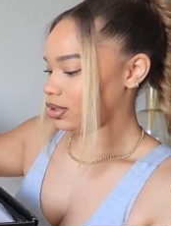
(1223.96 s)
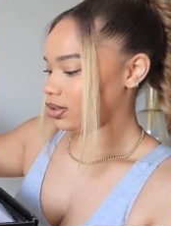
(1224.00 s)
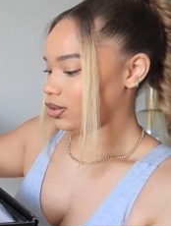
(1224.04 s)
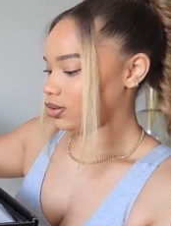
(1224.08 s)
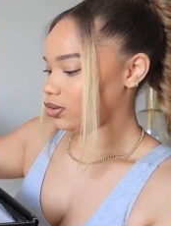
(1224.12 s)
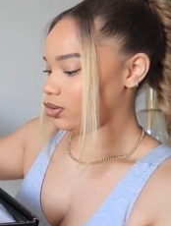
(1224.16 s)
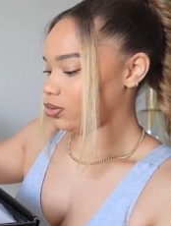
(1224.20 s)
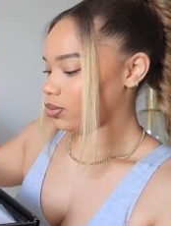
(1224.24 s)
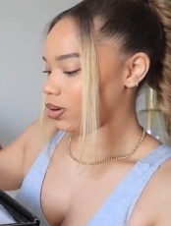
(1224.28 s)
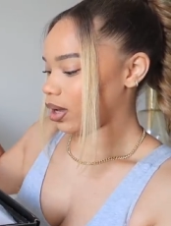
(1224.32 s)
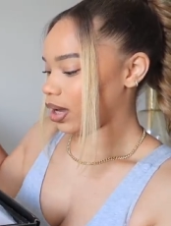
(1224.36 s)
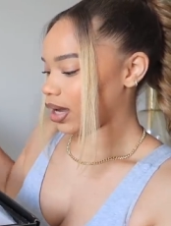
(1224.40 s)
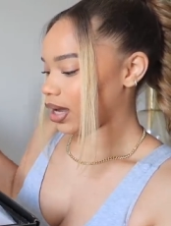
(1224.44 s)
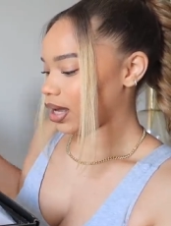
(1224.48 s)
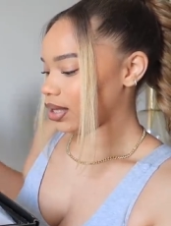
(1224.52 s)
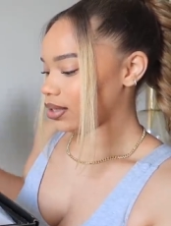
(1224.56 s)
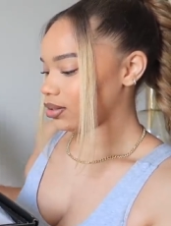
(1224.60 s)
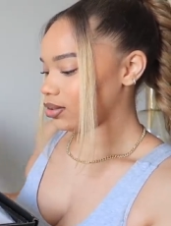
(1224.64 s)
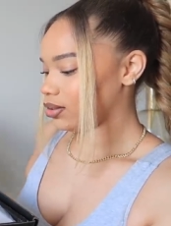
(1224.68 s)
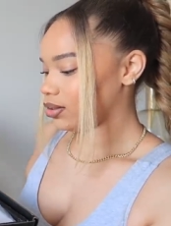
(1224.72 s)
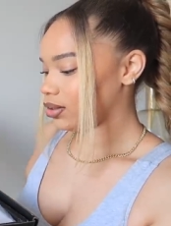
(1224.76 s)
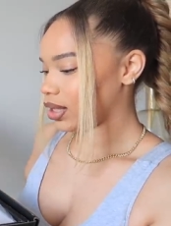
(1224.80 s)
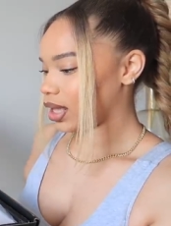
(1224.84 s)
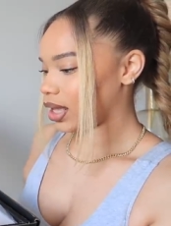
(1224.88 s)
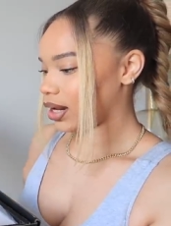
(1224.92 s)
Oh, I got a
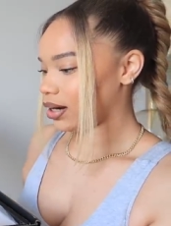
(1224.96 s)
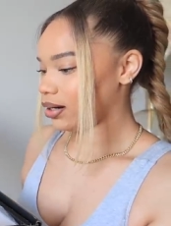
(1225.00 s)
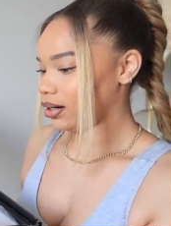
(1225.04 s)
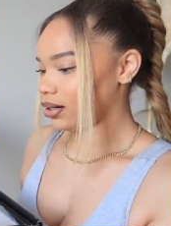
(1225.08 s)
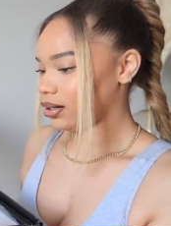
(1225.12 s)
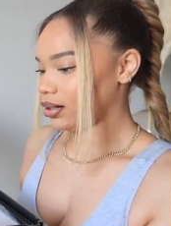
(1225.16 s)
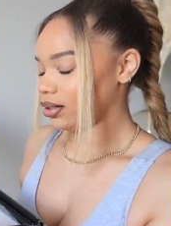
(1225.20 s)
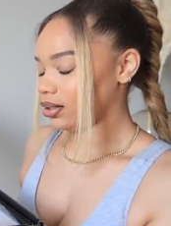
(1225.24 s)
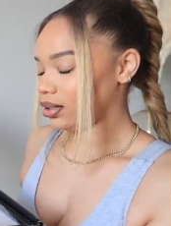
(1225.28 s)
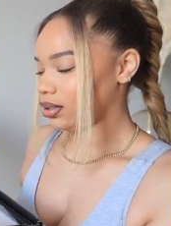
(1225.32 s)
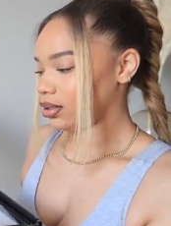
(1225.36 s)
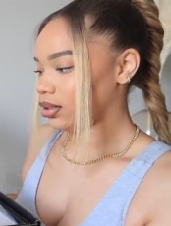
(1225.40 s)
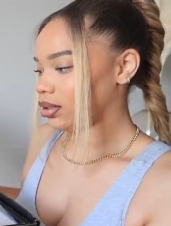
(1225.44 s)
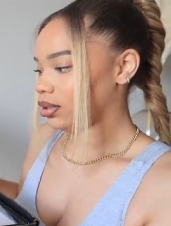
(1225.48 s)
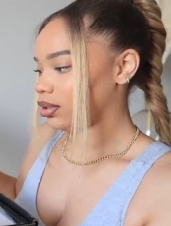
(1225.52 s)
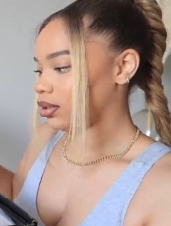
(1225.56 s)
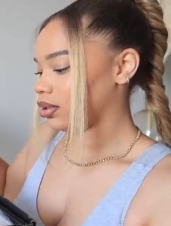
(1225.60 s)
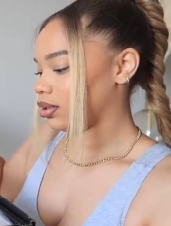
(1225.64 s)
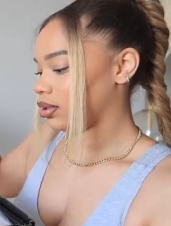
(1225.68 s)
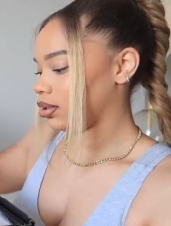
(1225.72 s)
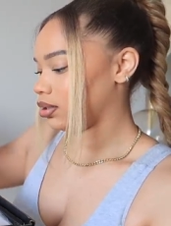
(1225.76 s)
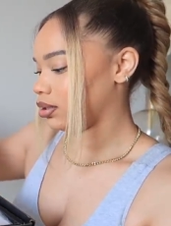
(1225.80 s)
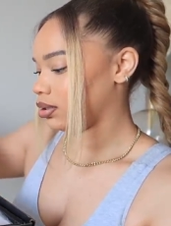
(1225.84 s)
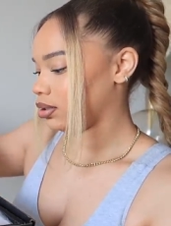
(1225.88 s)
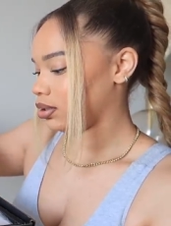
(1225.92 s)
little letter.
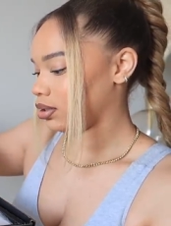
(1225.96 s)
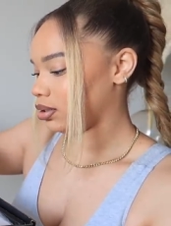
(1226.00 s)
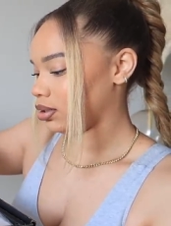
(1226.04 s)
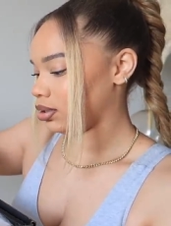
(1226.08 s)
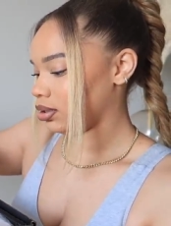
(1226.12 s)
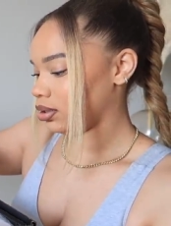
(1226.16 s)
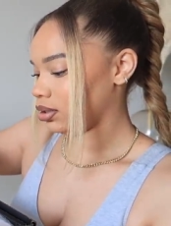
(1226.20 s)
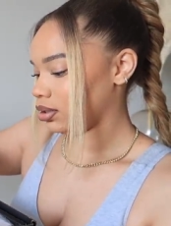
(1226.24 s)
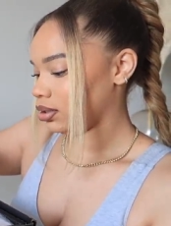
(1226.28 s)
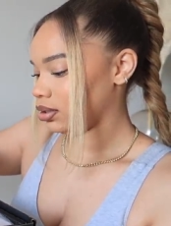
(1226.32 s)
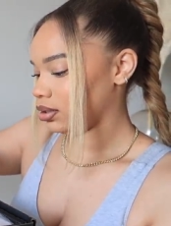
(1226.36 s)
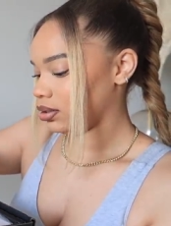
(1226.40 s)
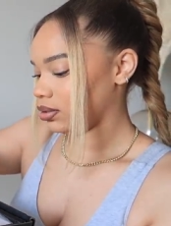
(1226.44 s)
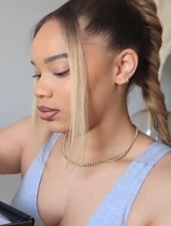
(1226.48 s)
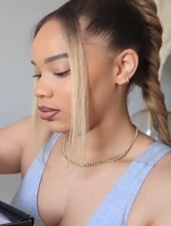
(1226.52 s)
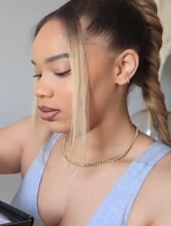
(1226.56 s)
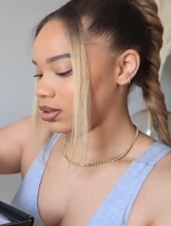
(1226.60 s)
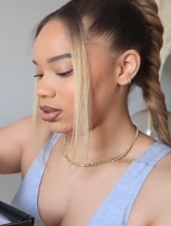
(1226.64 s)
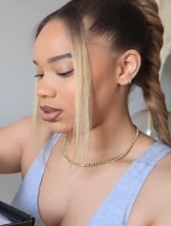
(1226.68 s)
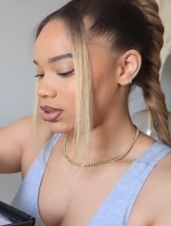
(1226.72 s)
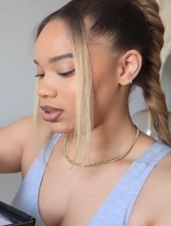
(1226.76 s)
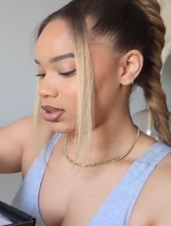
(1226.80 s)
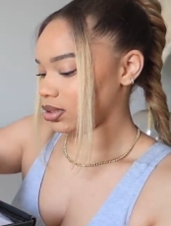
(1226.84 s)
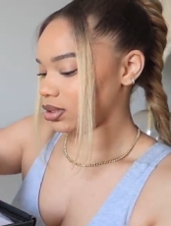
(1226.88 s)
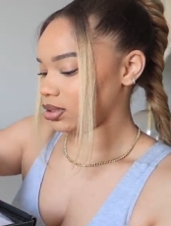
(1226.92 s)
What
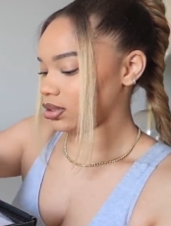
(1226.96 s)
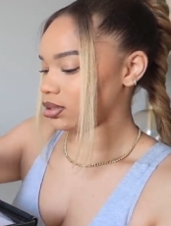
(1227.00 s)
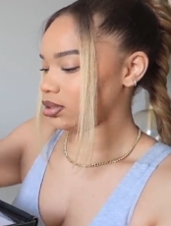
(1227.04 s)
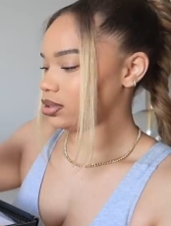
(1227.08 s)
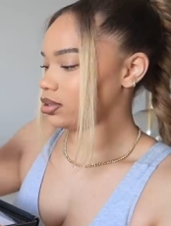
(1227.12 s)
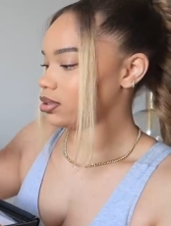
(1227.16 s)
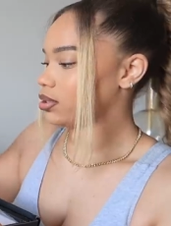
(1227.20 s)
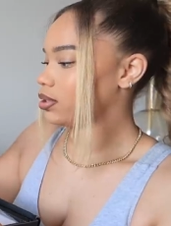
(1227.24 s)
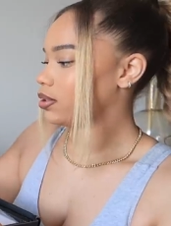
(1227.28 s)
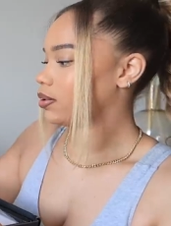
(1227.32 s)
is this?